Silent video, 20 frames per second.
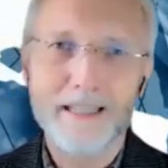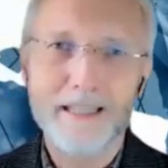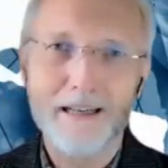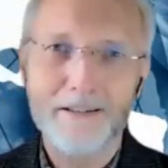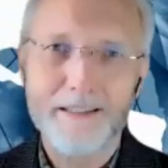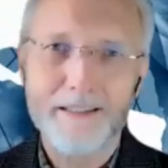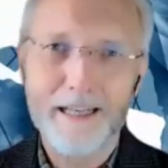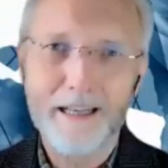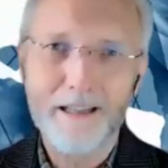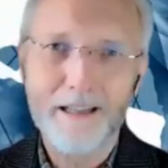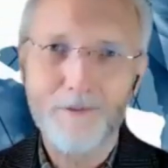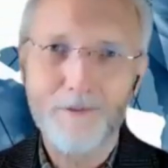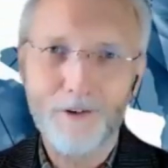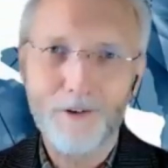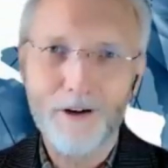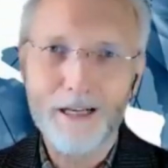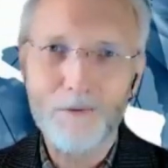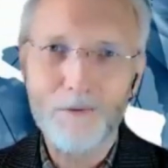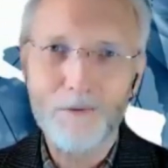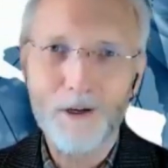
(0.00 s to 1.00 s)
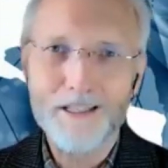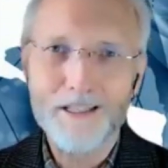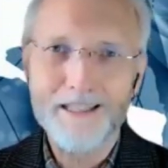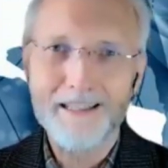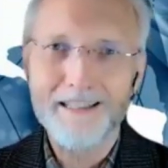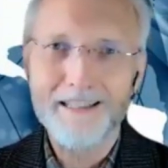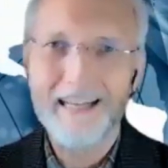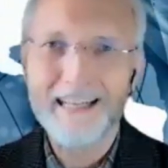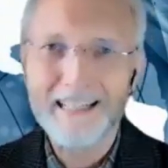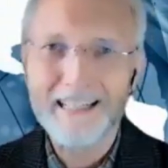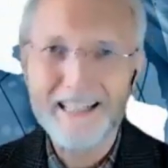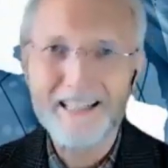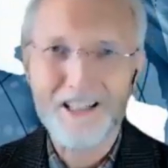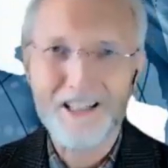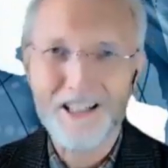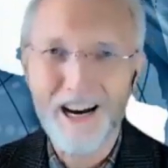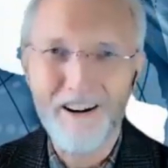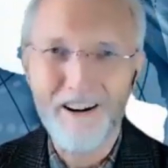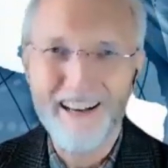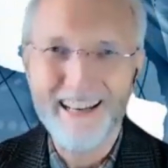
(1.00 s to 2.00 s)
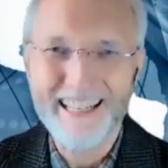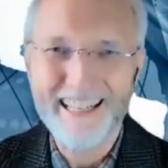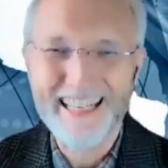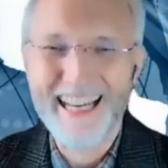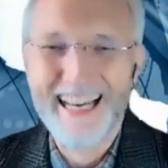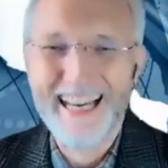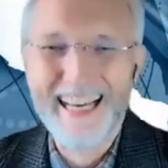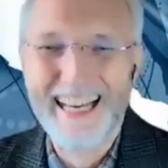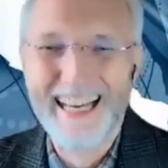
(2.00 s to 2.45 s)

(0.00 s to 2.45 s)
tell a friend, would you? And just share it.